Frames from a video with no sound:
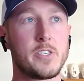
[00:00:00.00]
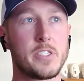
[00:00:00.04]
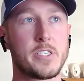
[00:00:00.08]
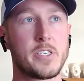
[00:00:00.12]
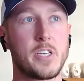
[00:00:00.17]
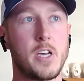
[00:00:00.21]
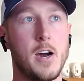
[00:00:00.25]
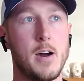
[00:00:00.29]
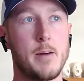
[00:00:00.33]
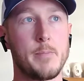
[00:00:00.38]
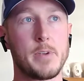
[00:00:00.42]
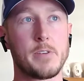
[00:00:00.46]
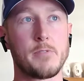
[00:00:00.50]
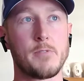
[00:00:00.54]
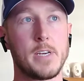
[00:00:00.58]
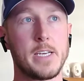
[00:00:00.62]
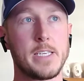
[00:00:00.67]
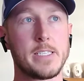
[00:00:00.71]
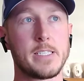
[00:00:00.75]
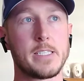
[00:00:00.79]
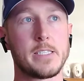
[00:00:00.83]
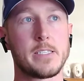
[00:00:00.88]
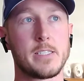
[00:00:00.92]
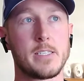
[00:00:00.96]
just common
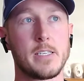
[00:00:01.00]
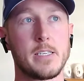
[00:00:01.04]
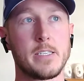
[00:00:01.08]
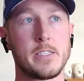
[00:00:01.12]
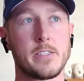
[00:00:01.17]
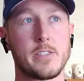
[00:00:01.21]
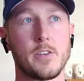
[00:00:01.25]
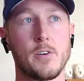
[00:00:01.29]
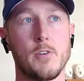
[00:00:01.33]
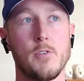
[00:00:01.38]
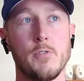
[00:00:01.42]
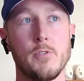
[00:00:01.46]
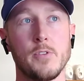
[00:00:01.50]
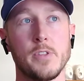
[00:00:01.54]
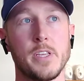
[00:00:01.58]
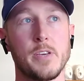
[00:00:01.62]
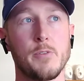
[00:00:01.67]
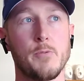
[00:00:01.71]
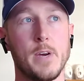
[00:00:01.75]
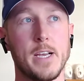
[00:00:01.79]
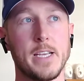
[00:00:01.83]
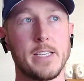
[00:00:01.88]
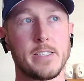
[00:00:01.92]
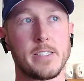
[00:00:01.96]
ways. It's the only
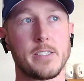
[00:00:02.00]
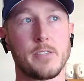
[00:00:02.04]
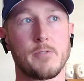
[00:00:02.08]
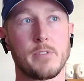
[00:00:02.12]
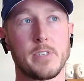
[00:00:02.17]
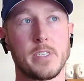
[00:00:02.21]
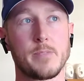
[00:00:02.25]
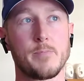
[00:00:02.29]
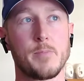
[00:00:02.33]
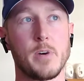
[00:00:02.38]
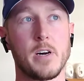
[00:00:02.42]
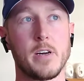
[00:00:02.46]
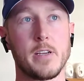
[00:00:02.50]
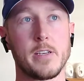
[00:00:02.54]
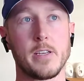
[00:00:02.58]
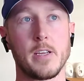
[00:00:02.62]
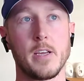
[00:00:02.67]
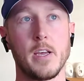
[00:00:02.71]
ways to respond.